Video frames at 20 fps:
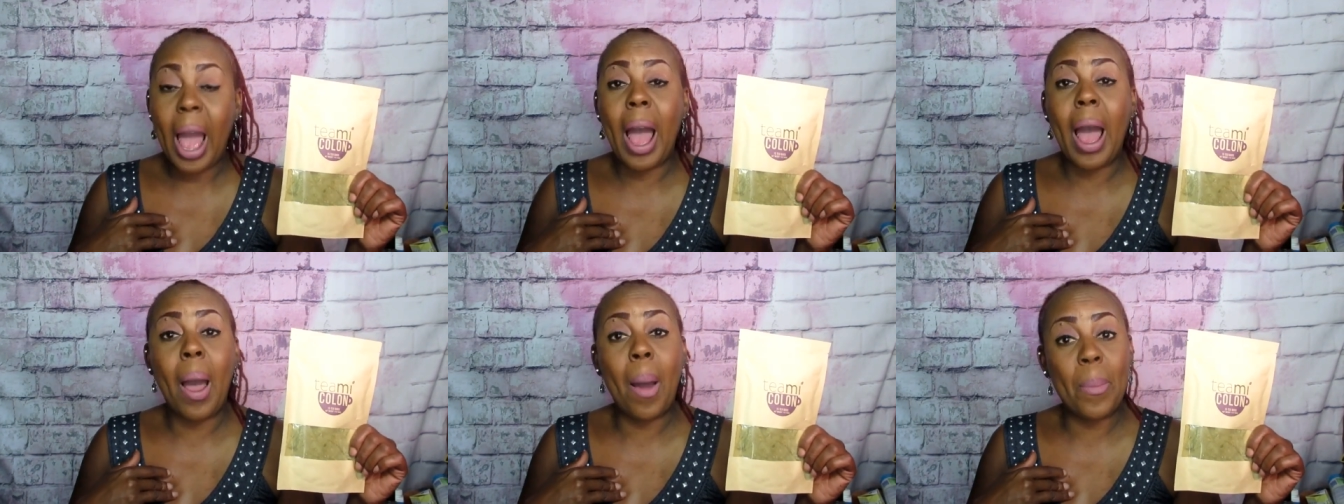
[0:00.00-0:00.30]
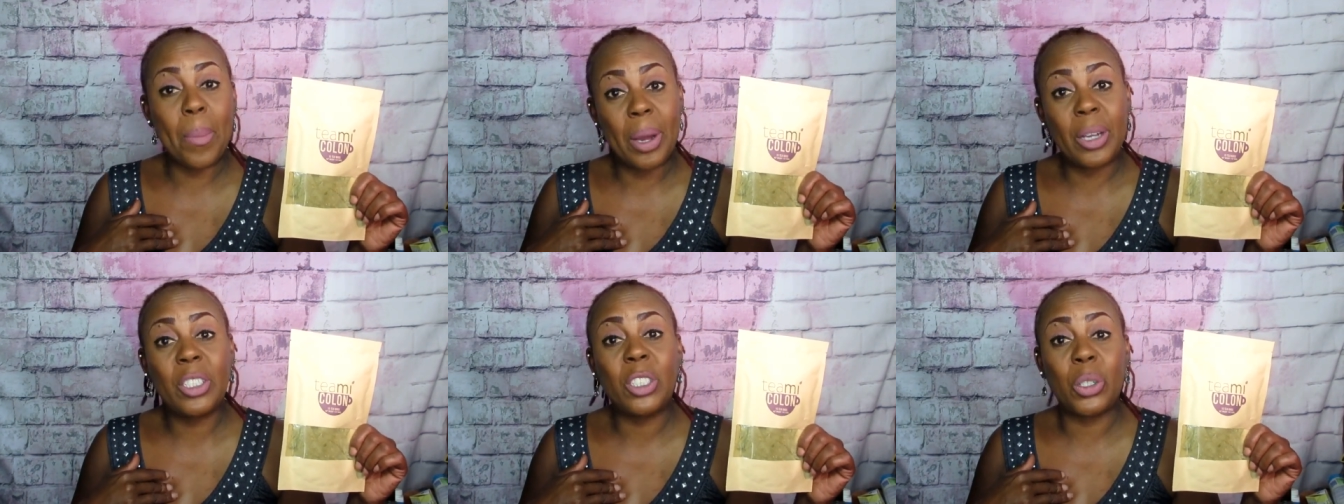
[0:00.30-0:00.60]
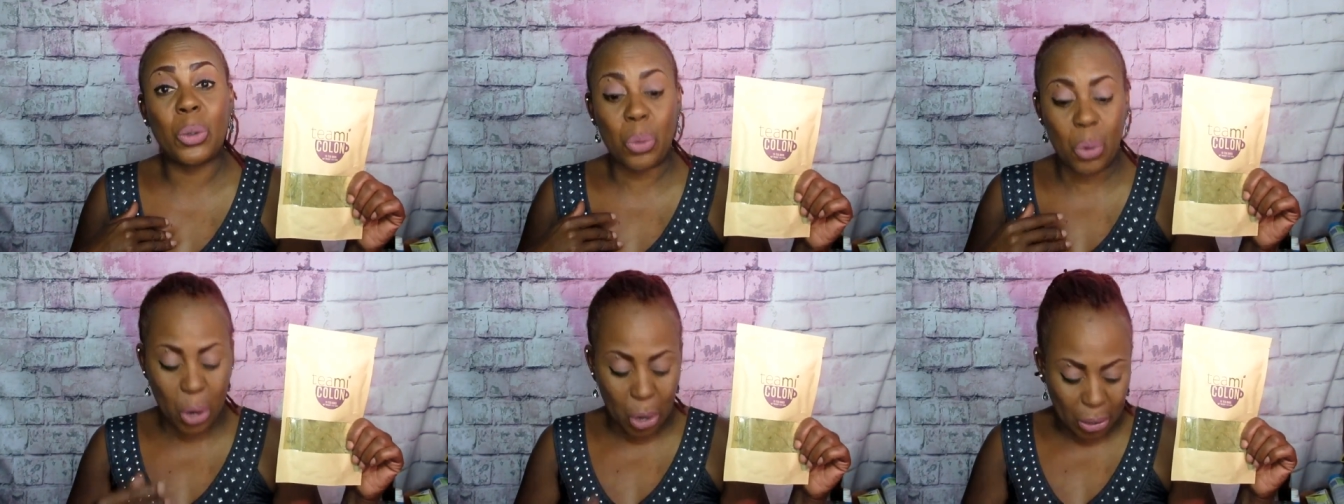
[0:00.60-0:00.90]
how
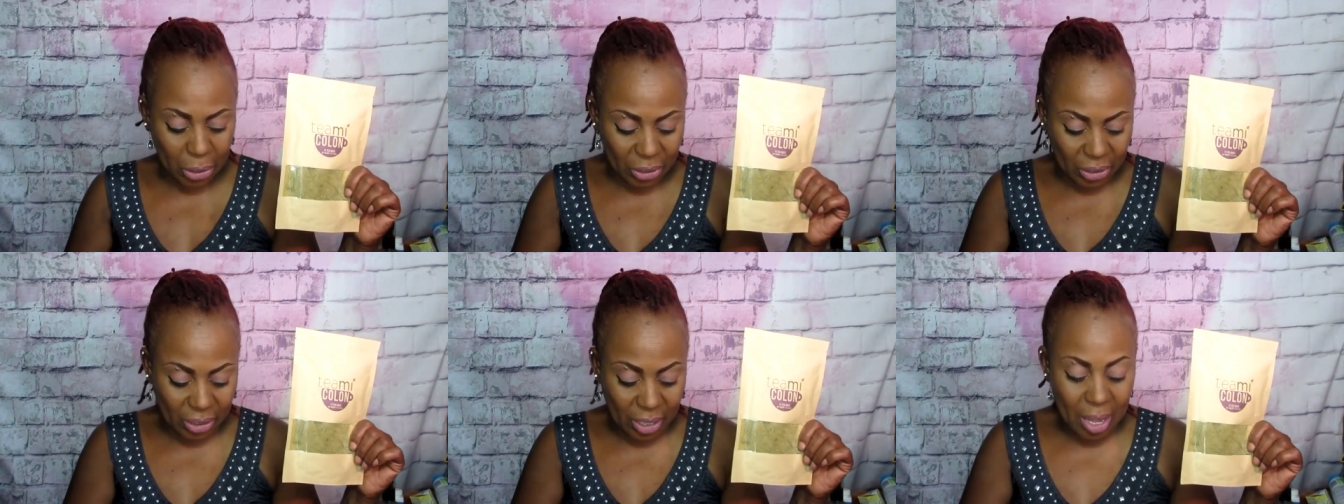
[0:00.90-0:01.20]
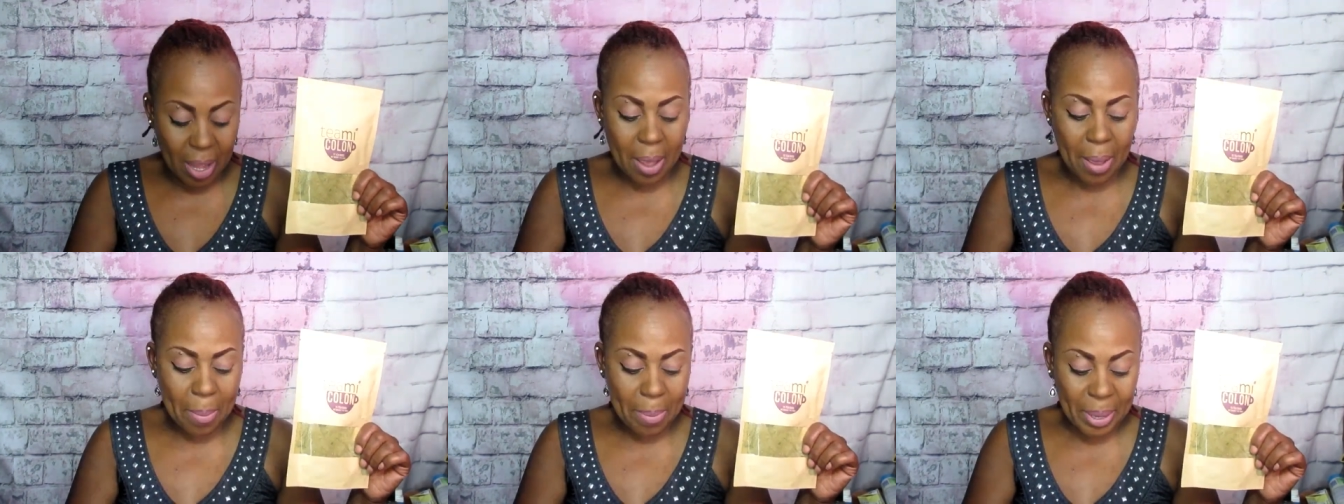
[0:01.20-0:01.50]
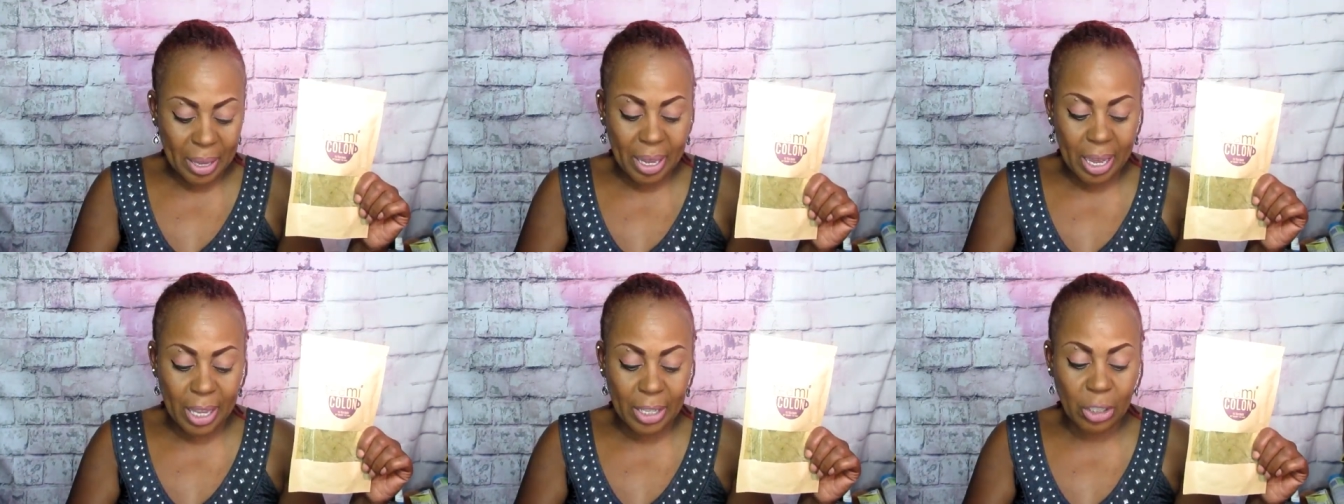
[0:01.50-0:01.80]
much it works,
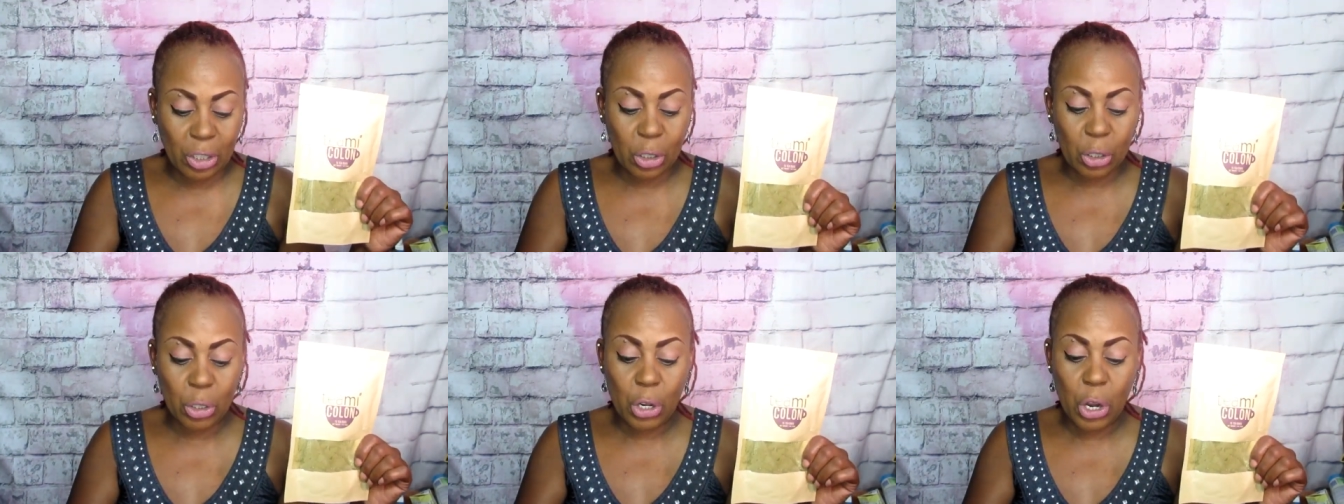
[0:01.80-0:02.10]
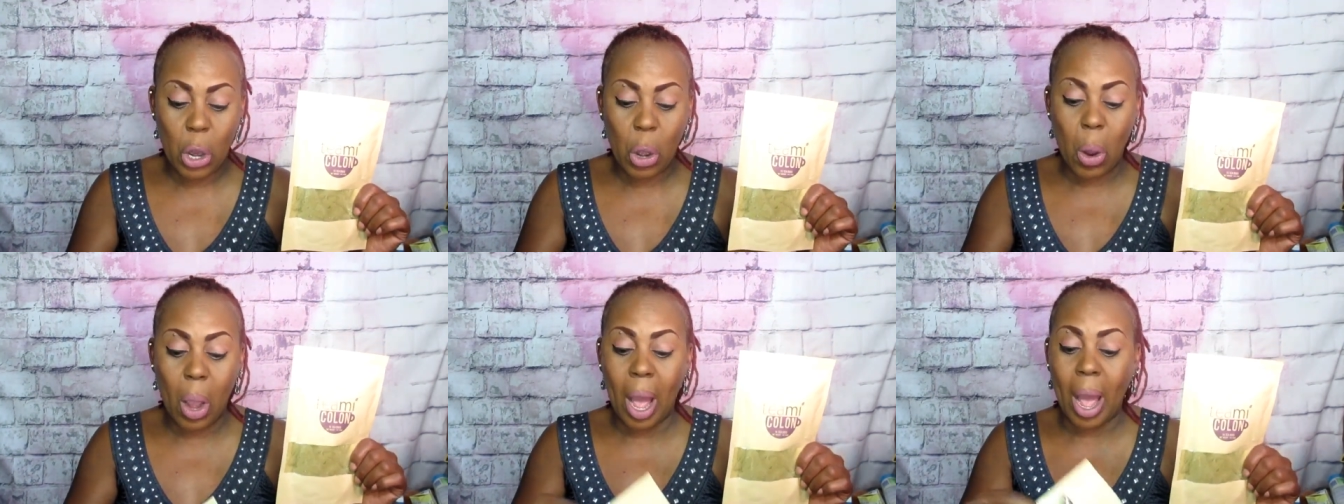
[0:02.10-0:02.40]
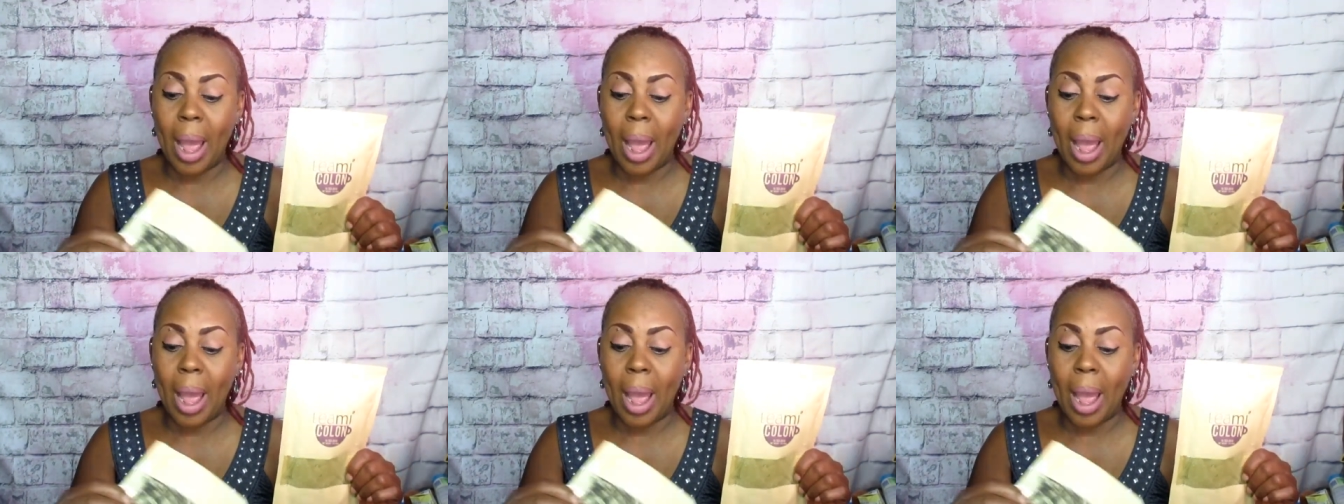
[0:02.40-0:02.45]
because you know